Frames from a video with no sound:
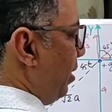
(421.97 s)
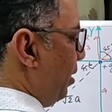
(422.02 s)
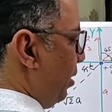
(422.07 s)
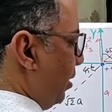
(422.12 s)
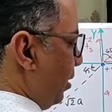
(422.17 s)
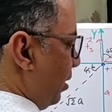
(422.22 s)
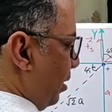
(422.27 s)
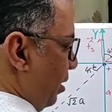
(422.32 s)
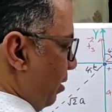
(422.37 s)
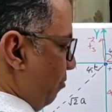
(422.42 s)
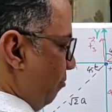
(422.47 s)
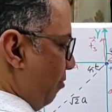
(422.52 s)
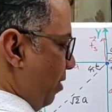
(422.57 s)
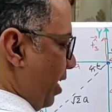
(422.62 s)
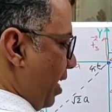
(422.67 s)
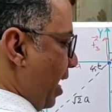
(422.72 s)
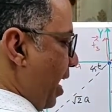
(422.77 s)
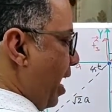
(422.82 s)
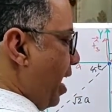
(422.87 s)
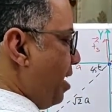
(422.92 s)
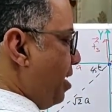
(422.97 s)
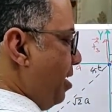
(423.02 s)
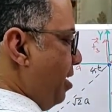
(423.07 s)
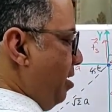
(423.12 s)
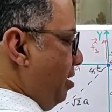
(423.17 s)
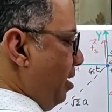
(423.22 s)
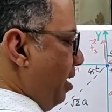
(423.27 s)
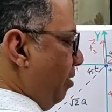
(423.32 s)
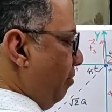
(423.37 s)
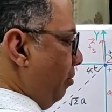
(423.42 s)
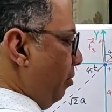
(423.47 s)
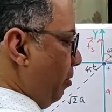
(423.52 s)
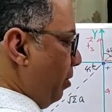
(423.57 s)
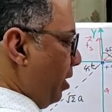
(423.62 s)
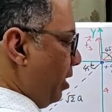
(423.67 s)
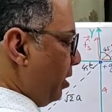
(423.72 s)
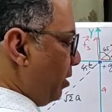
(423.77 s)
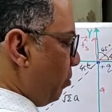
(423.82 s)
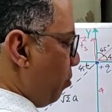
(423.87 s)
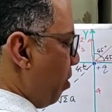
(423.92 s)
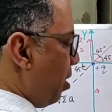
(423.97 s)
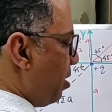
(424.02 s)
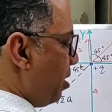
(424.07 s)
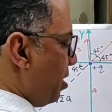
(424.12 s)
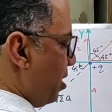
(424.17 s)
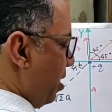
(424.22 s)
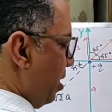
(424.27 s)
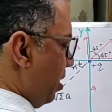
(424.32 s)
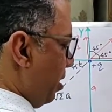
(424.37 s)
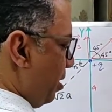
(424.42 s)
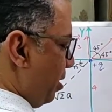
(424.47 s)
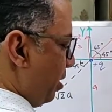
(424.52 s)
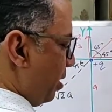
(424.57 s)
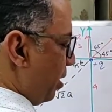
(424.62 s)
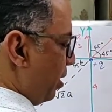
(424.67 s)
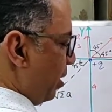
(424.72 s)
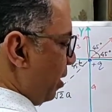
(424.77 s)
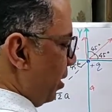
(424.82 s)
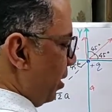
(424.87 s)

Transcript: this, when added give you this quantity here.